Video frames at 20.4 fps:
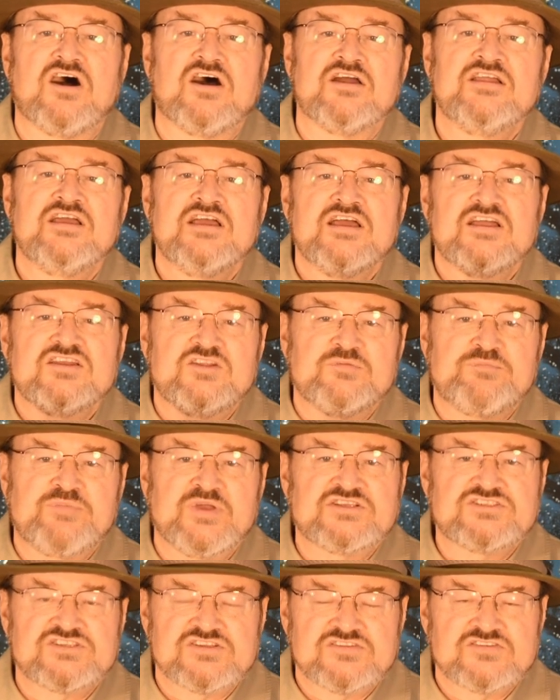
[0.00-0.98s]
on
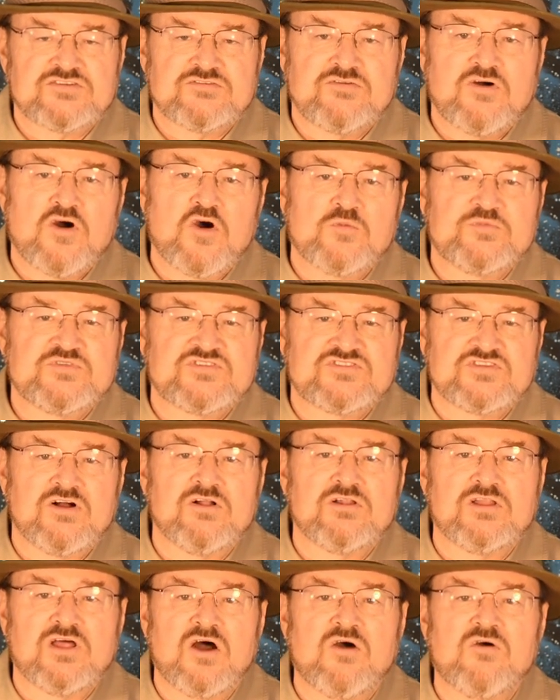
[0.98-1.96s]
depictions of Hope
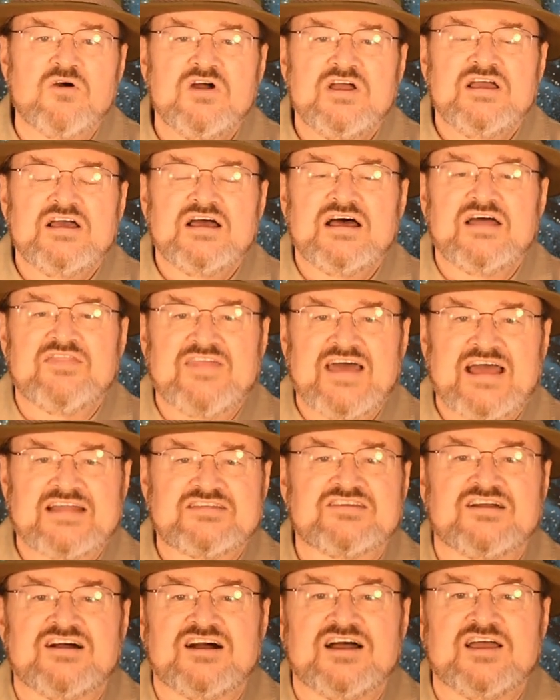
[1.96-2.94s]
Solo, at
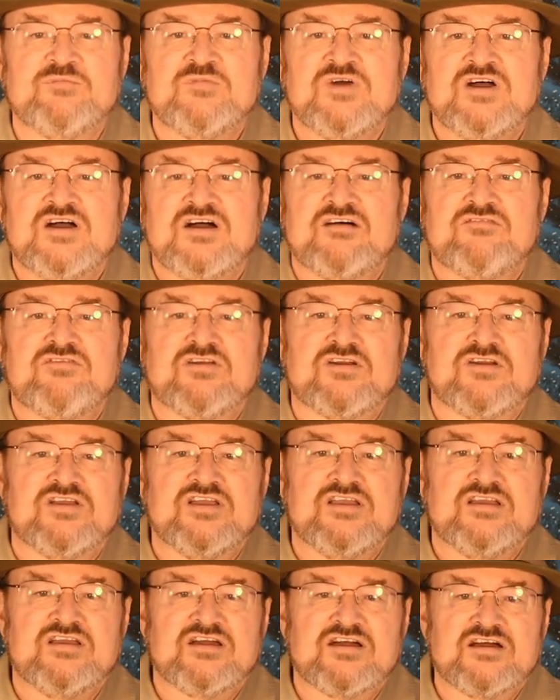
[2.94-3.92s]
that time a
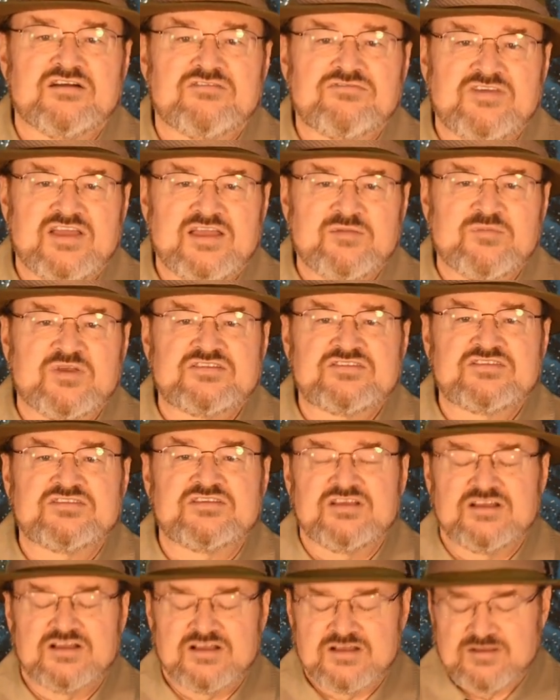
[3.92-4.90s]
very uh,
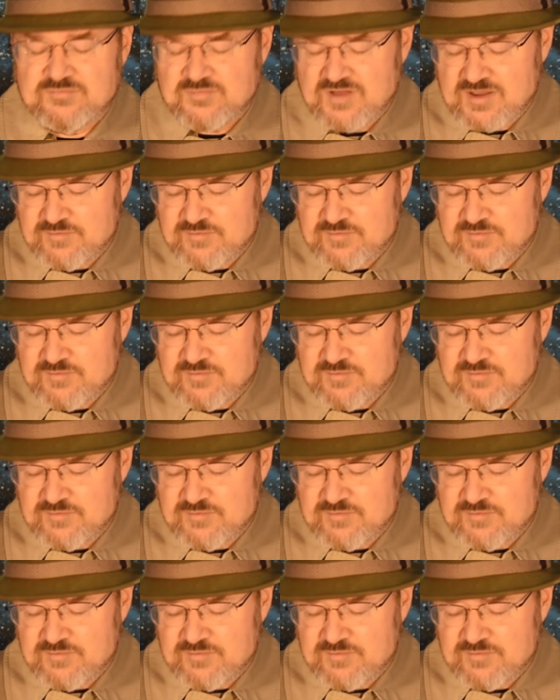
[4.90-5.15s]
famous uh,